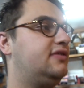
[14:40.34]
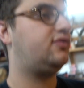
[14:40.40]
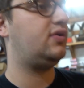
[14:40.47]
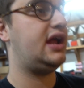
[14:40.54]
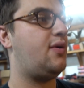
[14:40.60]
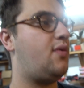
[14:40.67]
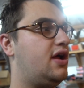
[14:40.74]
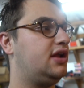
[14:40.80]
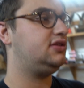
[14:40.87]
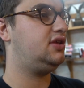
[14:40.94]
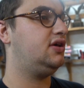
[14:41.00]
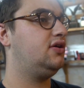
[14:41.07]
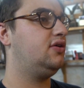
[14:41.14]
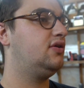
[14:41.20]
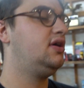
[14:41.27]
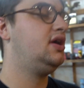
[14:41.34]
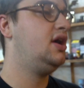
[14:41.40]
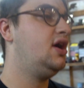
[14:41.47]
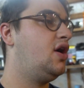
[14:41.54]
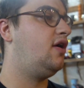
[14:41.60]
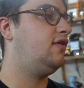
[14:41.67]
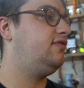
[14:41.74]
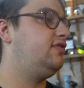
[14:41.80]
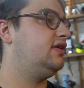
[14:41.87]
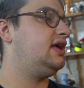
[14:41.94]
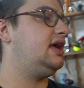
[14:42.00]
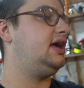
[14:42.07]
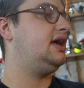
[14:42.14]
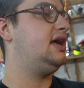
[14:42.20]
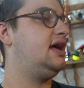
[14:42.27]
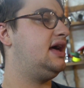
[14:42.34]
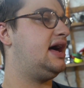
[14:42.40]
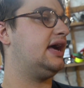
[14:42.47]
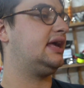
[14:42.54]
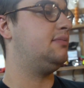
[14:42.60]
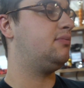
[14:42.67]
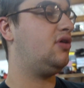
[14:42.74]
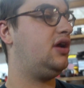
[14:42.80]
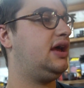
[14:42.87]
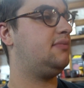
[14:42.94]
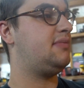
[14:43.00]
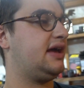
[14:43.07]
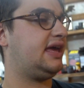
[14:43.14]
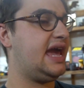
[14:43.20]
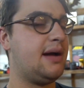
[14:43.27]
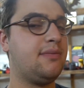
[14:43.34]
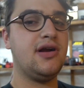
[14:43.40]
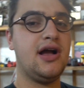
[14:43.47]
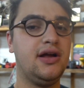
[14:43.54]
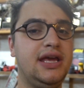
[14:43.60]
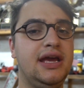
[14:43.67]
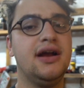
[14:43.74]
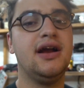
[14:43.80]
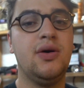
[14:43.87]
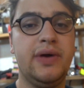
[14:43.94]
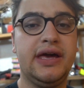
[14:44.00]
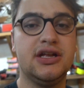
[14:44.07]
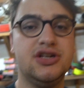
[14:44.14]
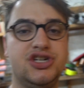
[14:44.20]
of what I want to do. Hopefully I can bring my camera out here and we can